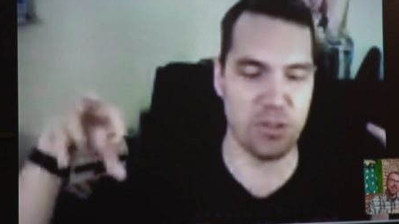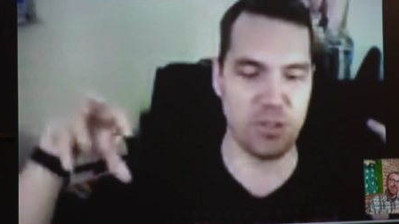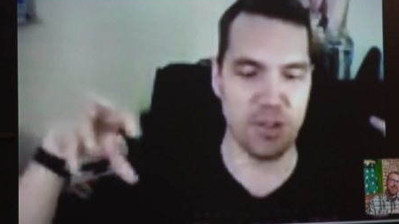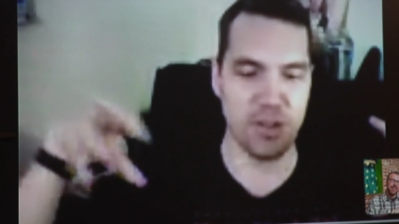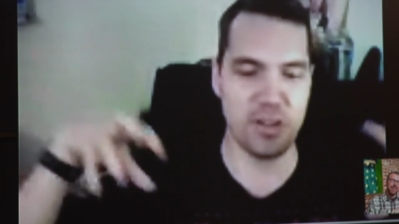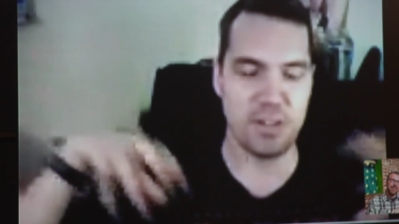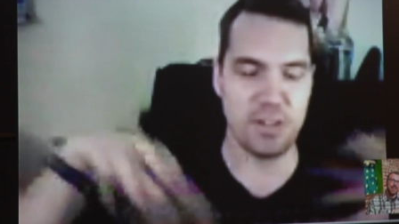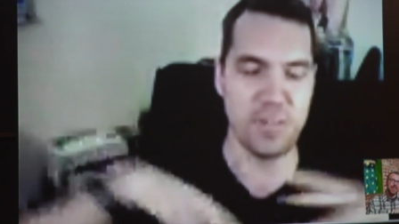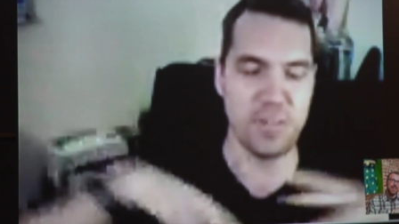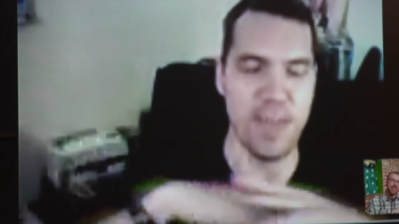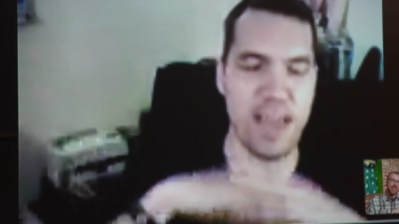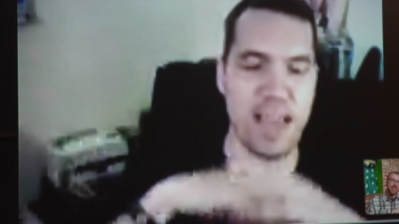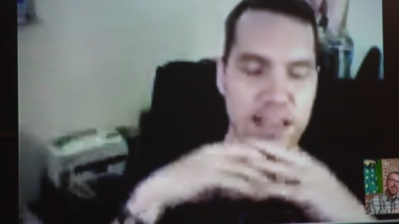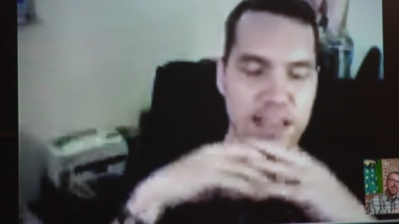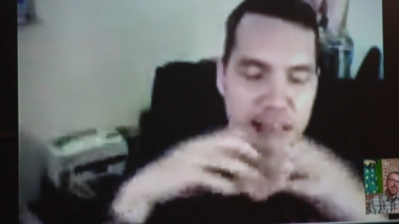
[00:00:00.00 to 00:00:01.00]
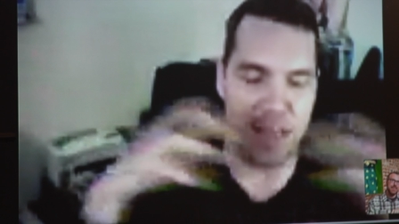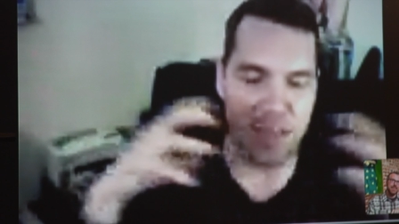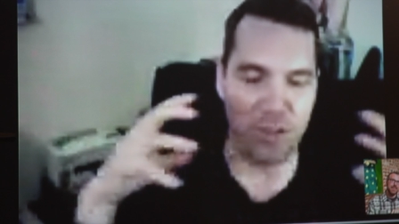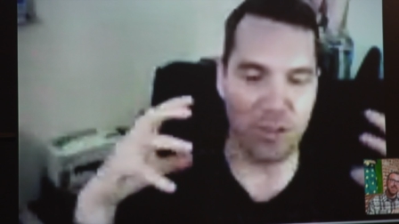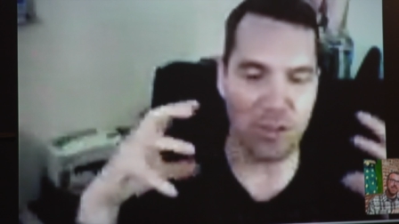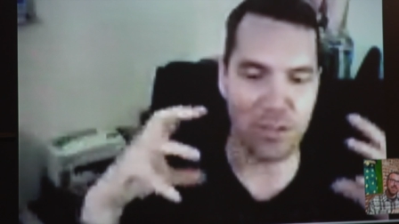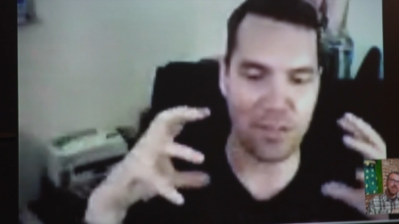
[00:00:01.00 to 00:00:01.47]
To, to make
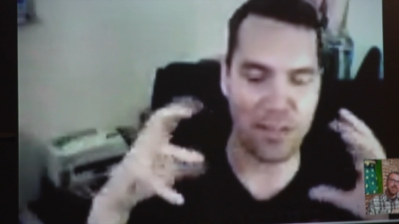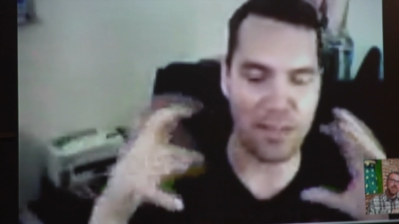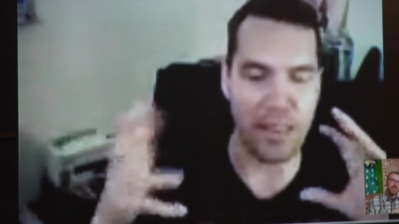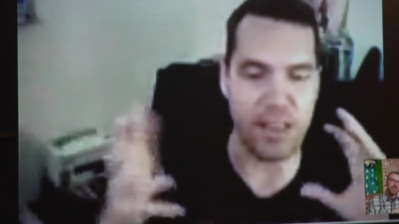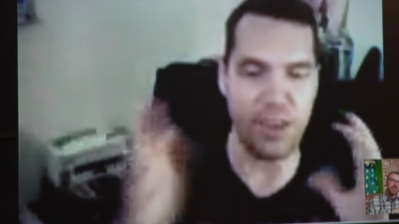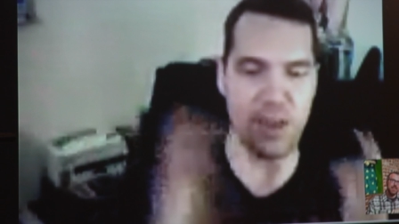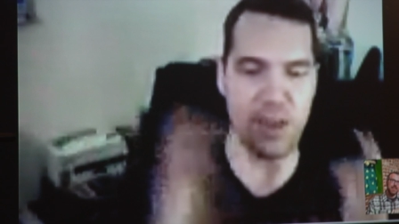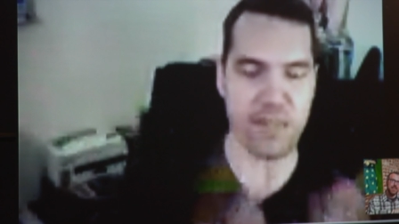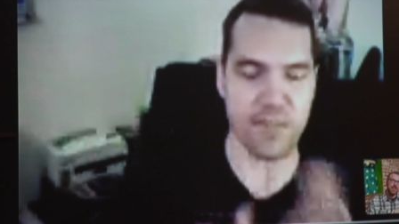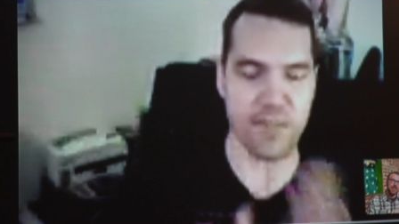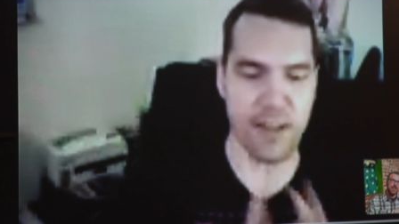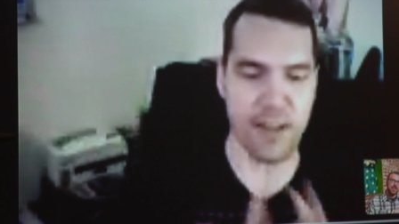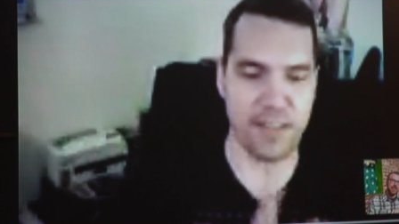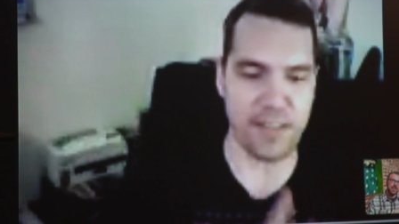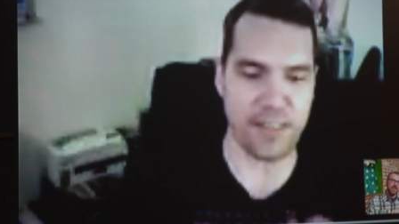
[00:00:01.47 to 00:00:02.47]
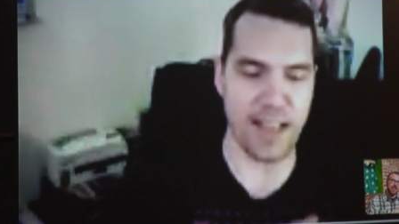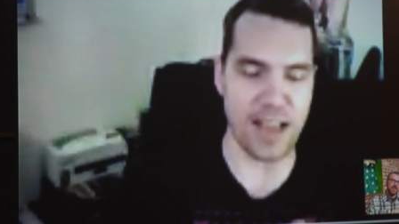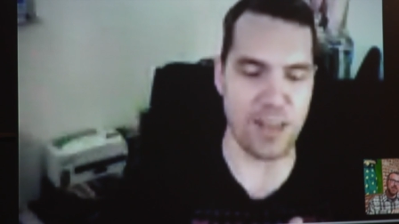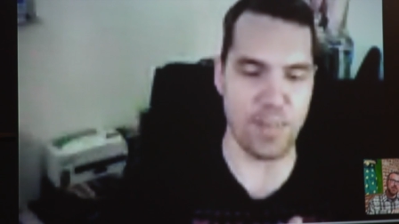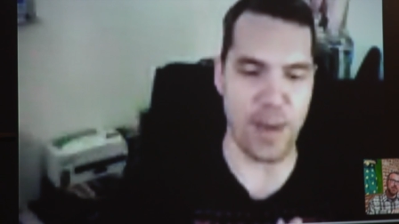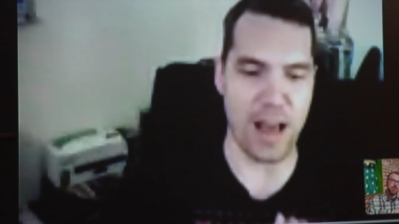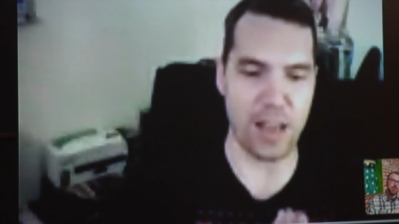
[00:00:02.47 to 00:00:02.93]
levels, you have to find this
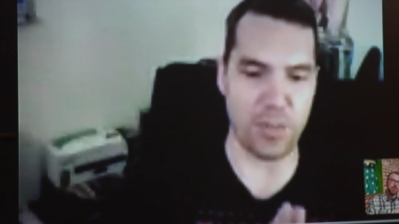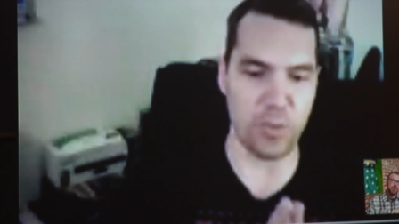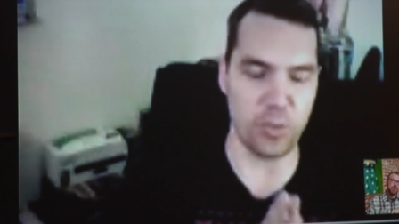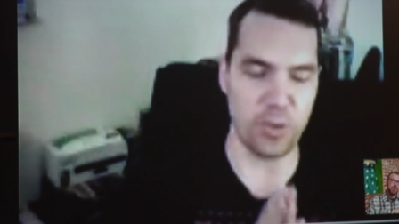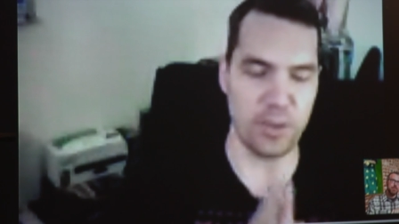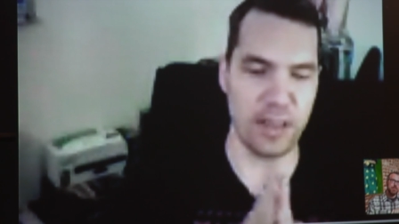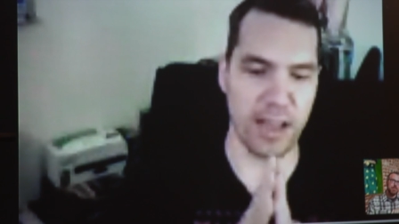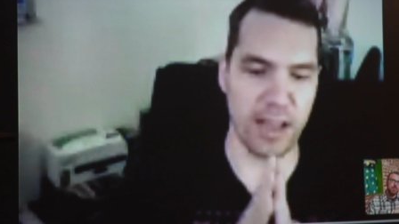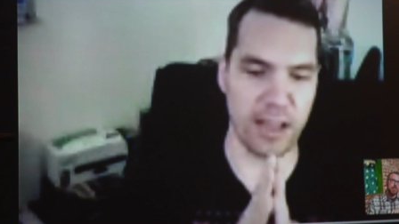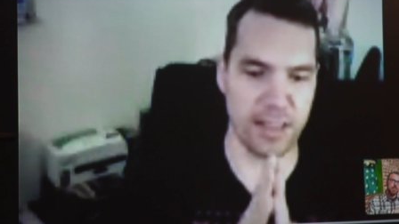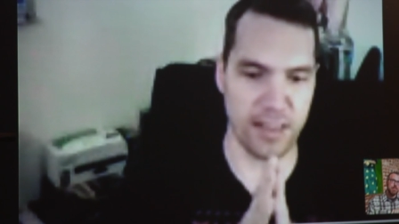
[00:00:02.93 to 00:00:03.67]
nice balance between like,